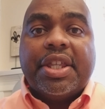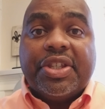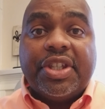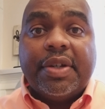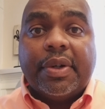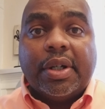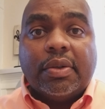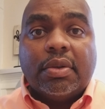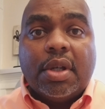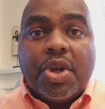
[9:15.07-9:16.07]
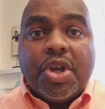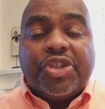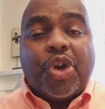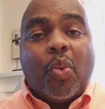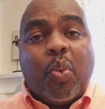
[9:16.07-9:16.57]
Zero.
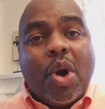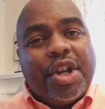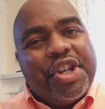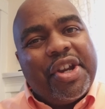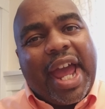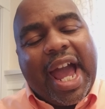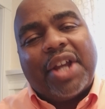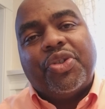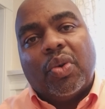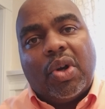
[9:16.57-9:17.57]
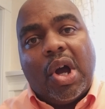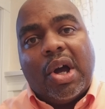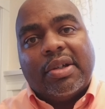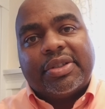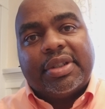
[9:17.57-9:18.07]
So what are your actual
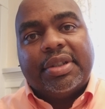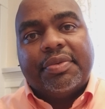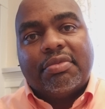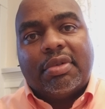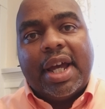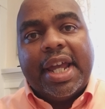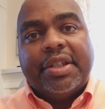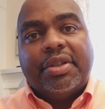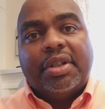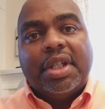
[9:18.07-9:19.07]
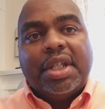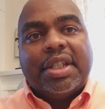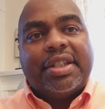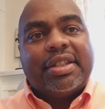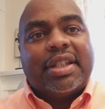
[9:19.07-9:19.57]
costs, right?
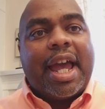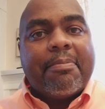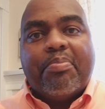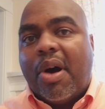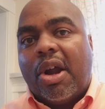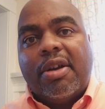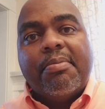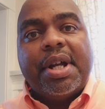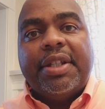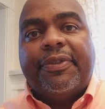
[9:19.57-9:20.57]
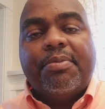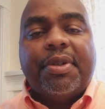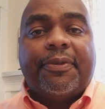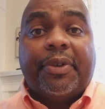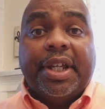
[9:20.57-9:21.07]
This is like borrowing money from
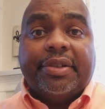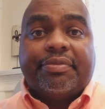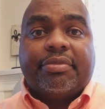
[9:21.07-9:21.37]
your friend.